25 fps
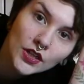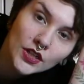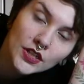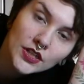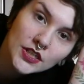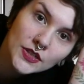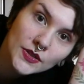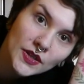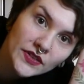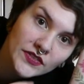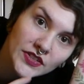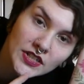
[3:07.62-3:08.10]

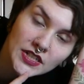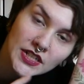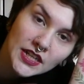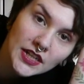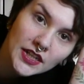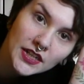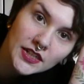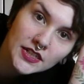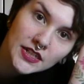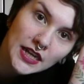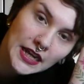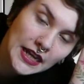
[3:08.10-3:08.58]
So I've
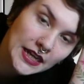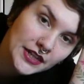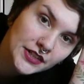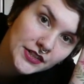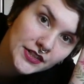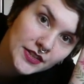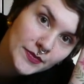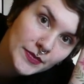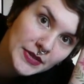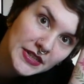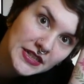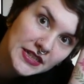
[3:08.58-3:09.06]
decided to
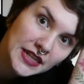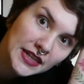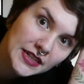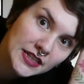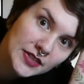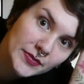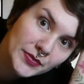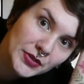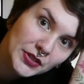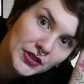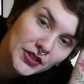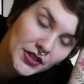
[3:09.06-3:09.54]
actually be
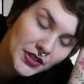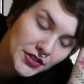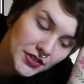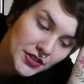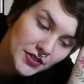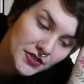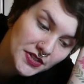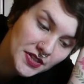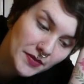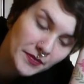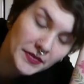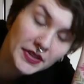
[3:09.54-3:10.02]
sensible and
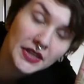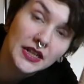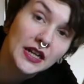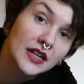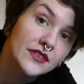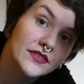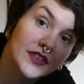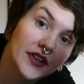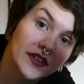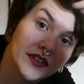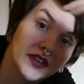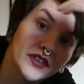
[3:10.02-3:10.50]
do something
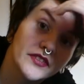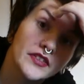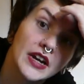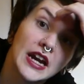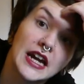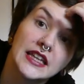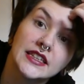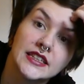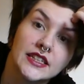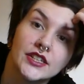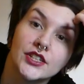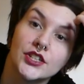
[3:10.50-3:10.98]
I very
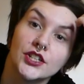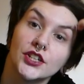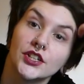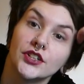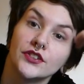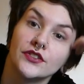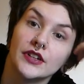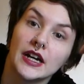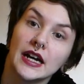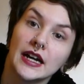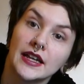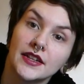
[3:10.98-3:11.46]
rarely
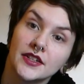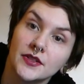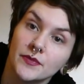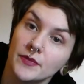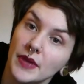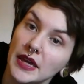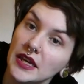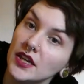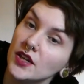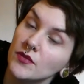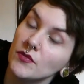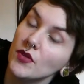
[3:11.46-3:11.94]
do and
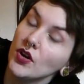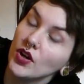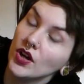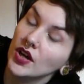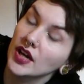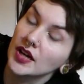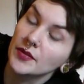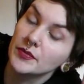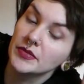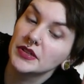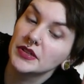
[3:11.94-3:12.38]
make a mock-up.